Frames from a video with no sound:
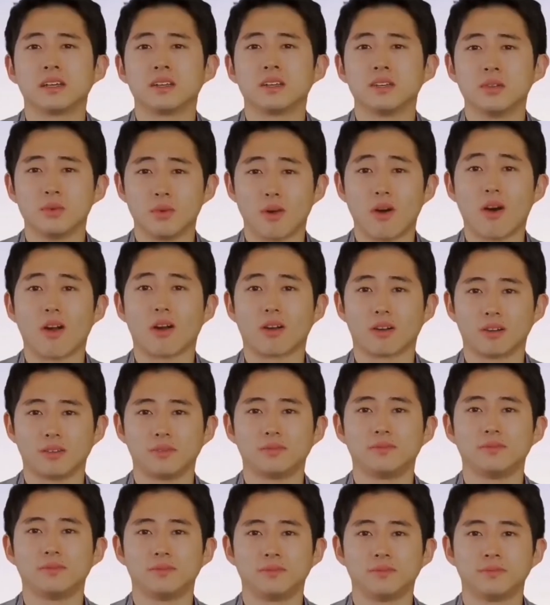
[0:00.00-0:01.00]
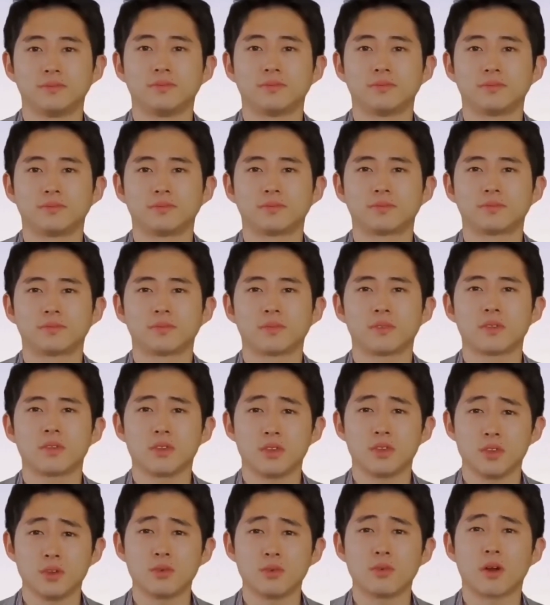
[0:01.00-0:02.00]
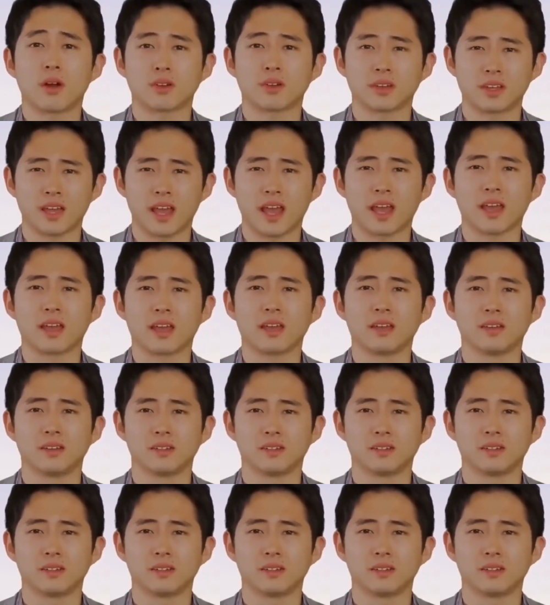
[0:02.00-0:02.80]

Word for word: You are. You are gay.